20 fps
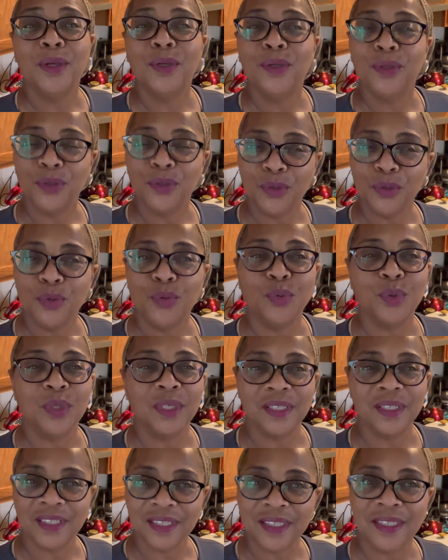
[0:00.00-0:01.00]
you
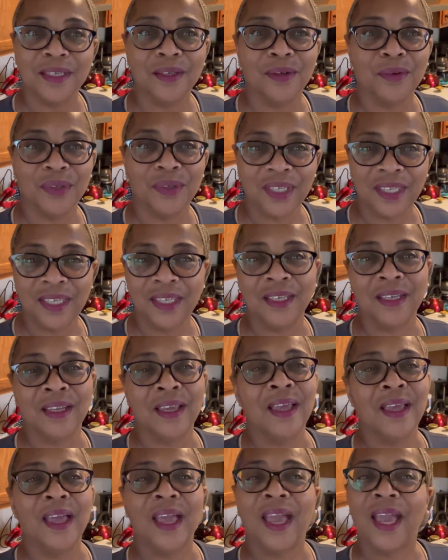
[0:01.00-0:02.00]
can still
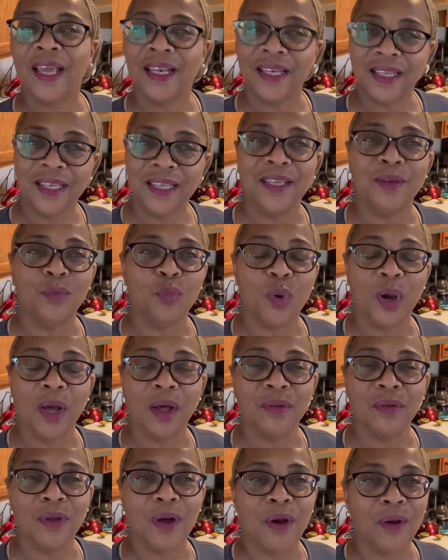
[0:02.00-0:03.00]
eat and eat
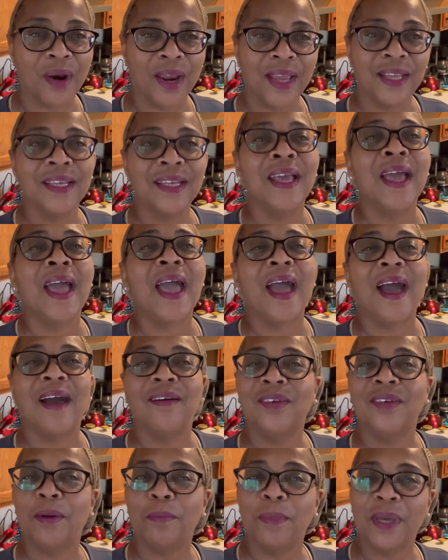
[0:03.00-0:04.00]
well. All right?
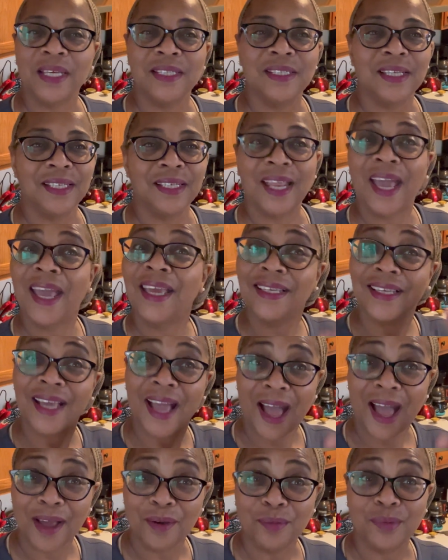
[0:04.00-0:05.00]
Have an amazing day.
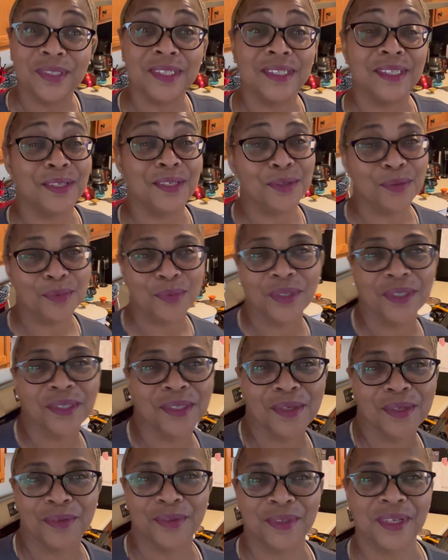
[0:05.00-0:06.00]
I will see you real
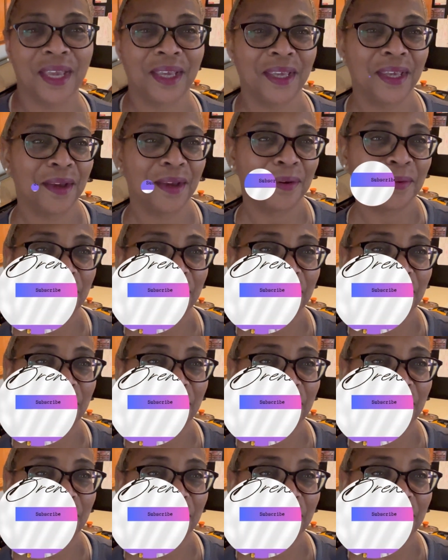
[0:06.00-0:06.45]
soon. Take care.